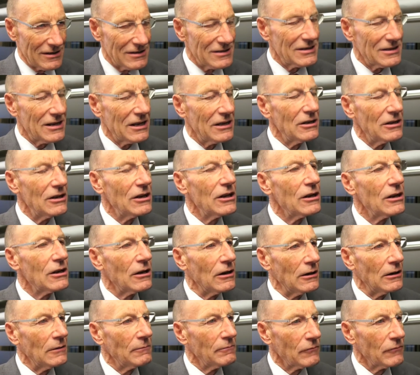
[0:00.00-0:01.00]

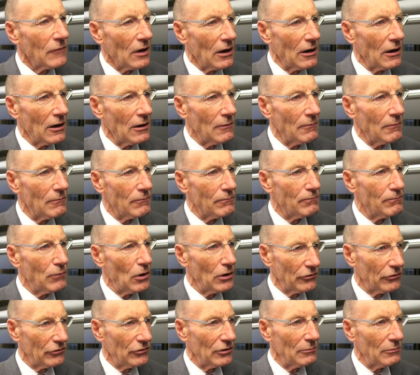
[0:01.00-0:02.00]
10-year
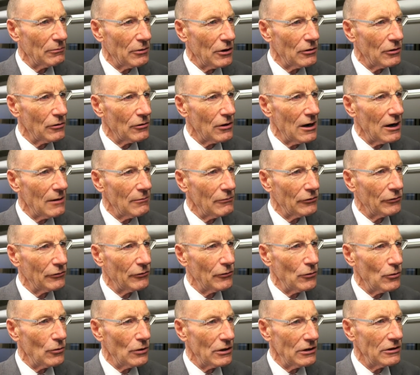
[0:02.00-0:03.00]
policy programs
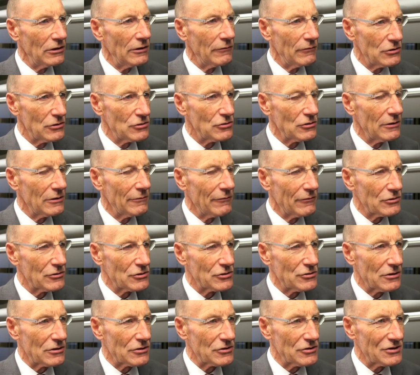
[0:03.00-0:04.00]
for individual
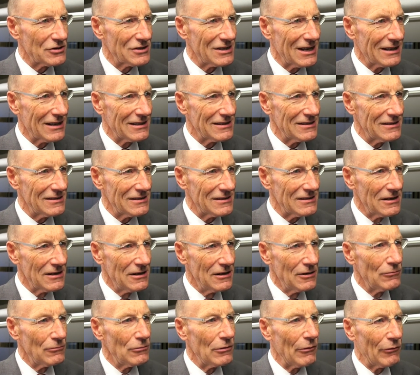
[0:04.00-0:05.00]
infrastructure sectors,
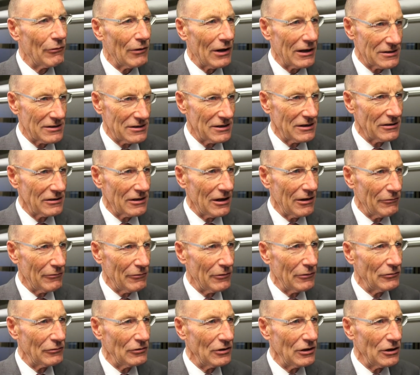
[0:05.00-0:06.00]
reflecting that
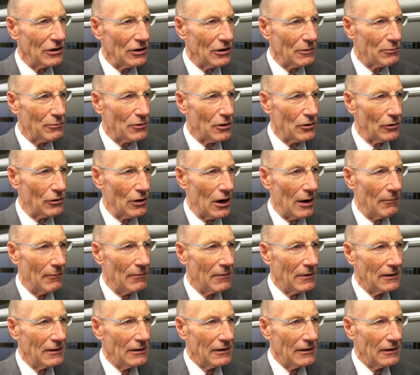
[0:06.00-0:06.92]
50-year program.